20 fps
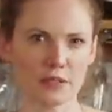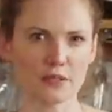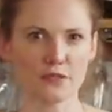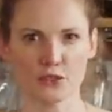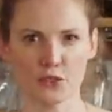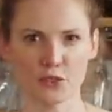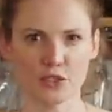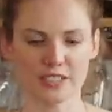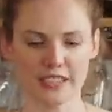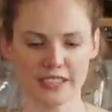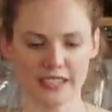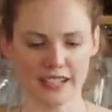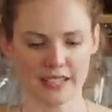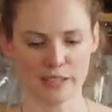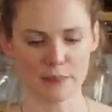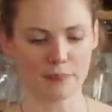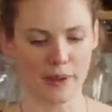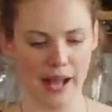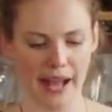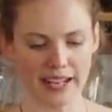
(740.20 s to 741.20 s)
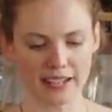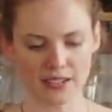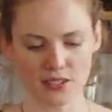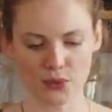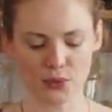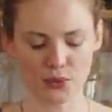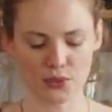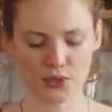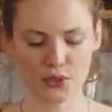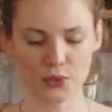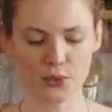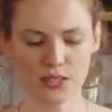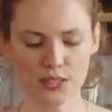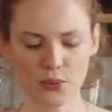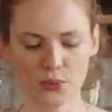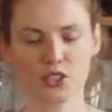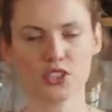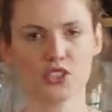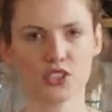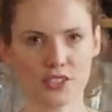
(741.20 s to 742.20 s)
fruity kind of back note to
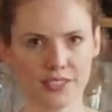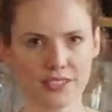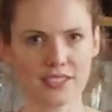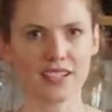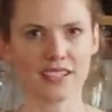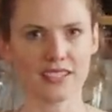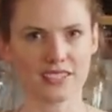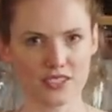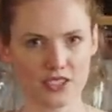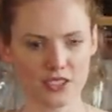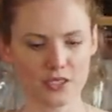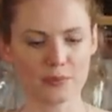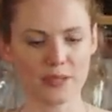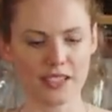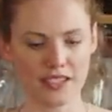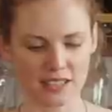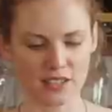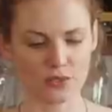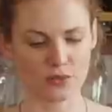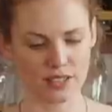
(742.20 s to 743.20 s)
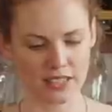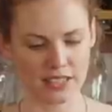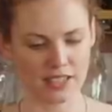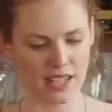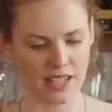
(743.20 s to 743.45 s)
it, which does just make it a really